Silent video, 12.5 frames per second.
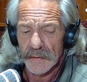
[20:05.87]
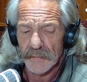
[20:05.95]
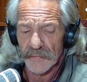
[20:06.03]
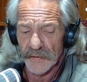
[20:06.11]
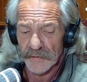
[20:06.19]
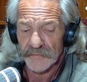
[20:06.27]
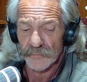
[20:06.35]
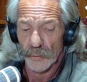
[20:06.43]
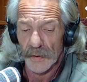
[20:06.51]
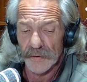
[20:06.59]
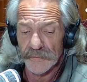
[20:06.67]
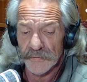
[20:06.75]
This
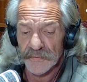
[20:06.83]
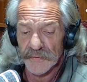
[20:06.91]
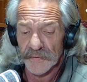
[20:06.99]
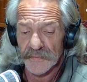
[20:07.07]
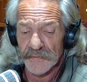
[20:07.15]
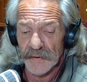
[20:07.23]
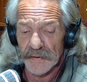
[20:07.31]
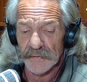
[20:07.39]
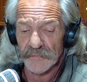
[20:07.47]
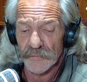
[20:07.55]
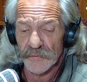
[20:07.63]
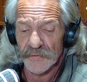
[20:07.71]
way you succeed
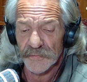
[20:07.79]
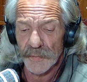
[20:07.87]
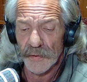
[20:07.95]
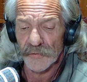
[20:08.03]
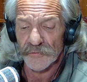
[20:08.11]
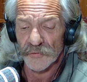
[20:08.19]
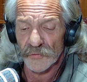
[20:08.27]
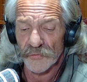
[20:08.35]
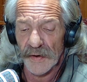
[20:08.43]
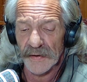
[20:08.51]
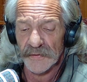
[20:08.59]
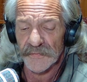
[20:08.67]
through spiritual
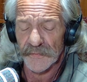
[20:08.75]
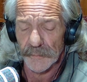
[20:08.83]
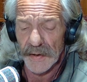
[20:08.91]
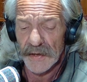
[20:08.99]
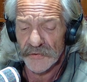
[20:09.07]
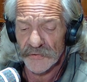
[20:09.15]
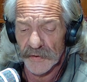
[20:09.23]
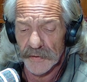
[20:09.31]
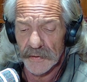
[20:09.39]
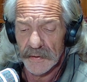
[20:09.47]
transformation